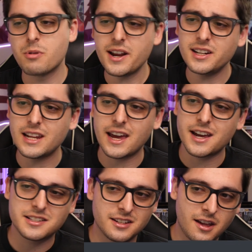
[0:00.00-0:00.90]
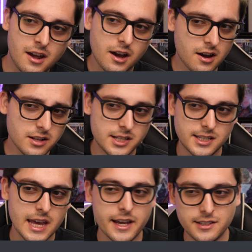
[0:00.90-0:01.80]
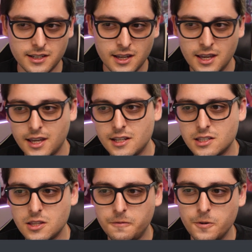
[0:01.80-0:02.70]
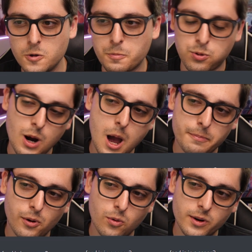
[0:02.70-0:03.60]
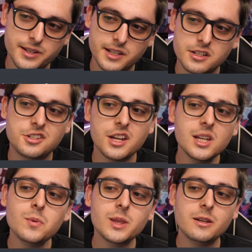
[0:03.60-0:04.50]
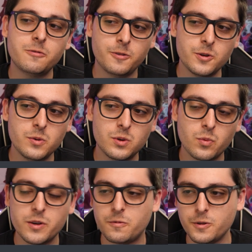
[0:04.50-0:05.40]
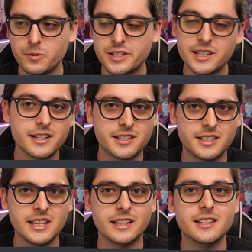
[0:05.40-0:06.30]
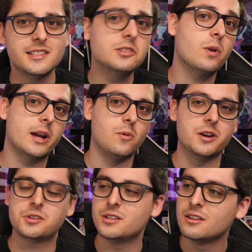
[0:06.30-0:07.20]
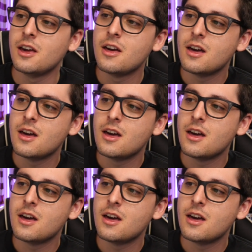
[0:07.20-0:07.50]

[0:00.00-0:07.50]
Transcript: Brandon asked, on set, is the food prop or is it genuinely food when food is in a scene? This is a great question.